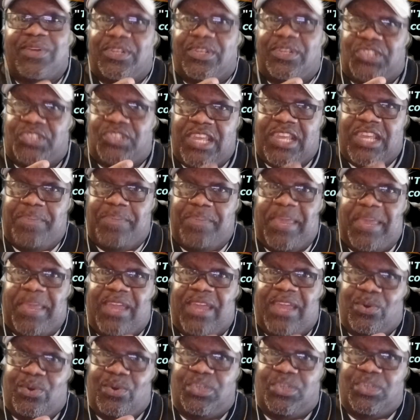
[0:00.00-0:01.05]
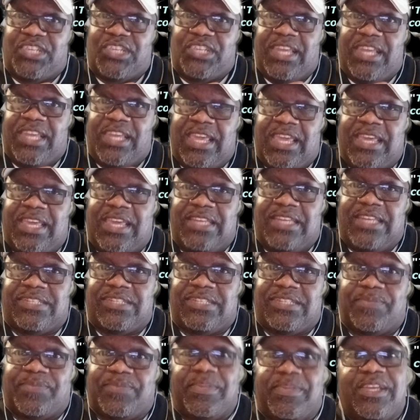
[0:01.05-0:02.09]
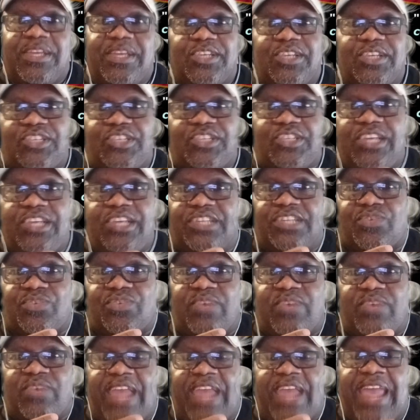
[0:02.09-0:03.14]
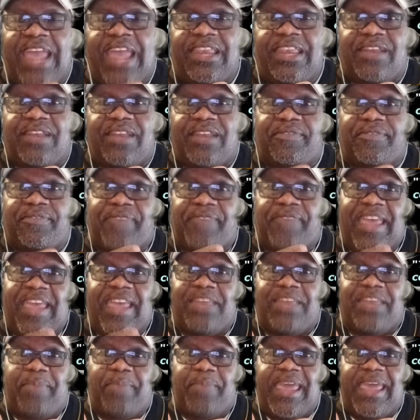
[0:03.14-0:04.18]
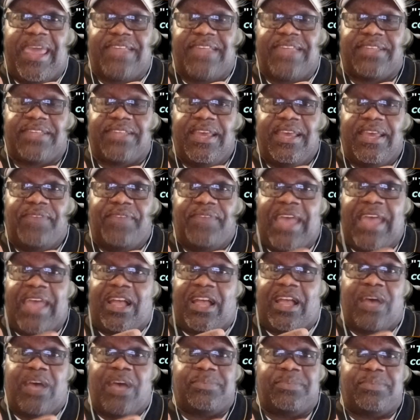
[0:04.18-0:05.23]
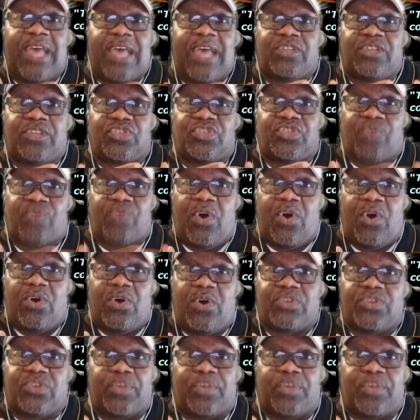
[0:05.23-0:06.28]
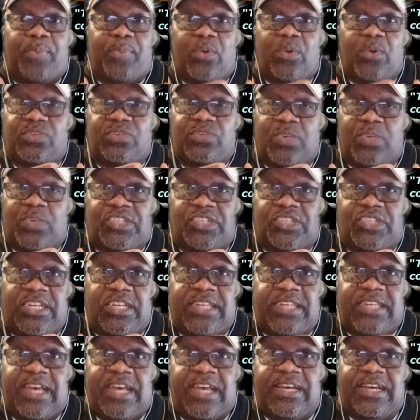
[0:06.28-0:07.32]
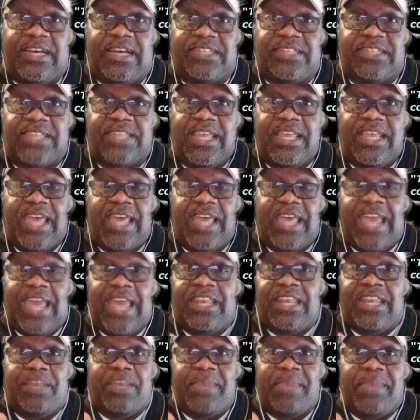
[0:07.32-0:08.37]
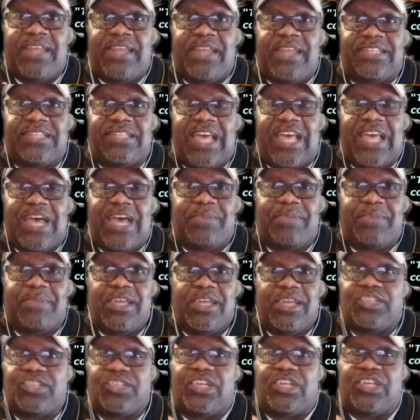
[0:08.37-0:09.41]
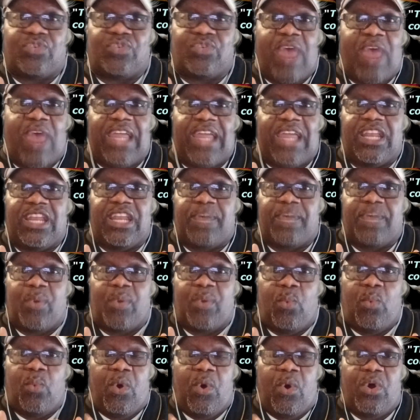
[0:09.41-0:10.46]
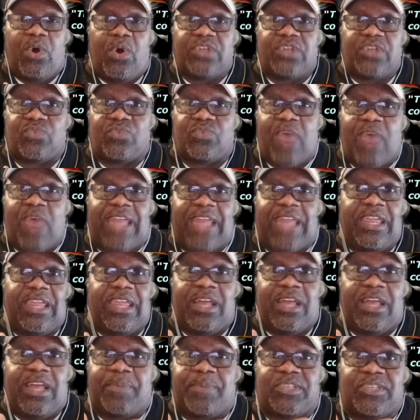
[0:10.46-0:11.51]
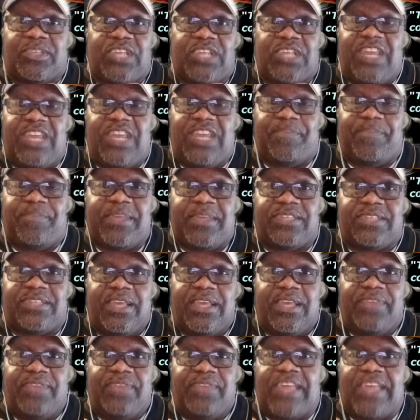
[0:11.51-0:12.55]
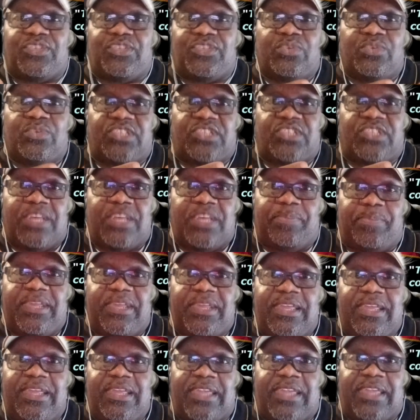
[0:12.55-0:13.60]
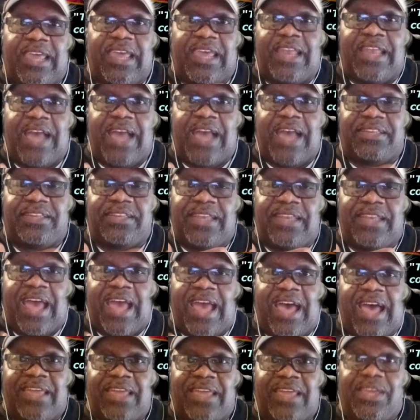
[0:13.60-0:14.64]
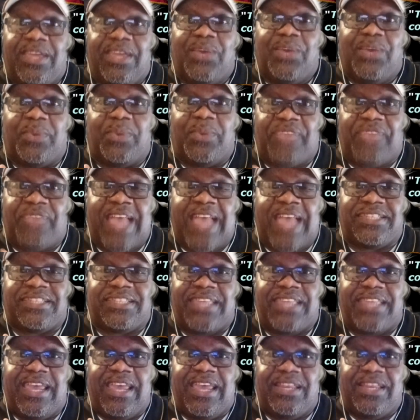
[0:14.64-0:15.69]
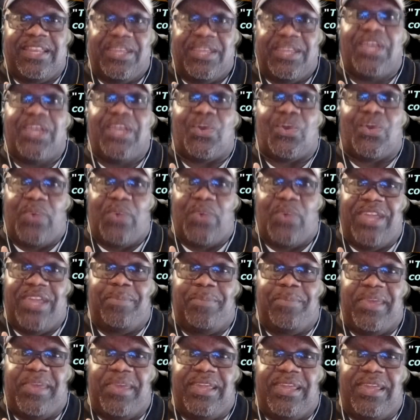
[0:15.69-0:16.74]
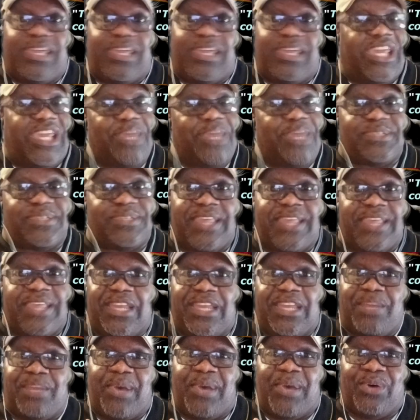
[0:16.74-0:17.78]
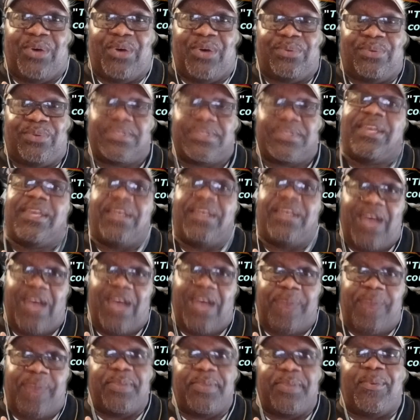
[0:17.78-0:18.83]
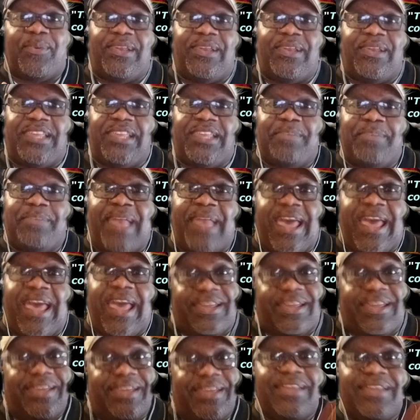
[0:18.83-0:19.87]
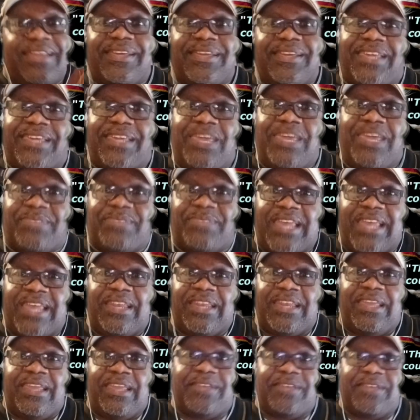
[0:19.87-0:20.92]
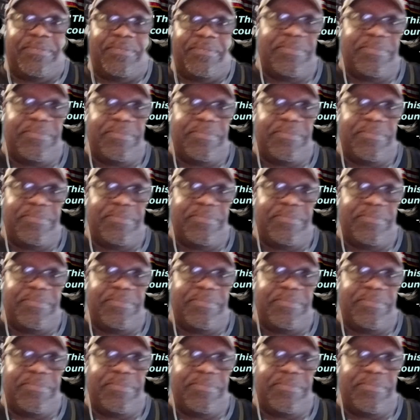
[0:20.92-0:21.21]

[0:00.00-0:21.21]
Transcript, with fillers: she being who she is, she has created a fan base that comes out strong, supports what she does, and in the meantime, she's racking up awards, racking up achievements that you simply cannot deny. With that said, Queen Bee, keep stinging them holes. I'm your boy Lee Black. Keep checking in.